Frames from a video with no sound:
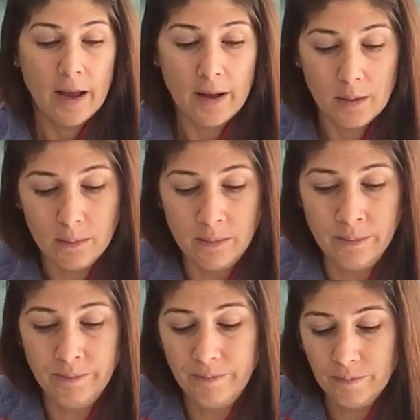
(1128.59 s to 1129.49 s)

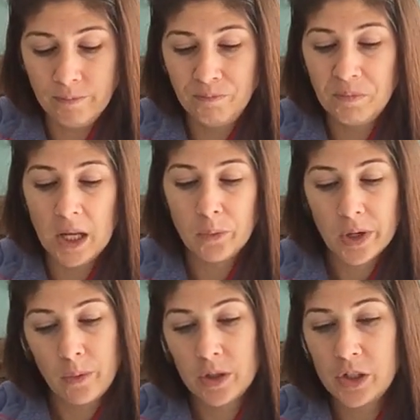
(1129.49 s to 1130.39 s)
And
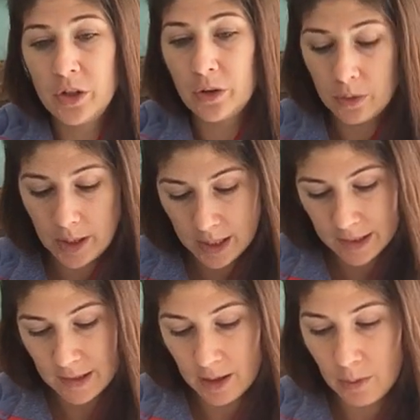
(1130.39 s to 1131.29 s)
what I want to do
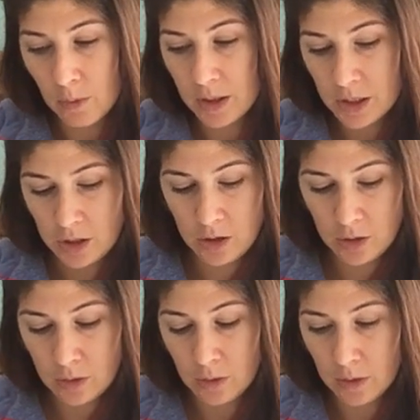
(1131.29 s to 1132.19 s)
is I want
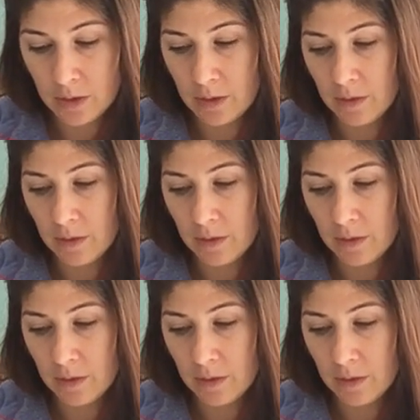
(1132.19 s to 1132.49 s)
to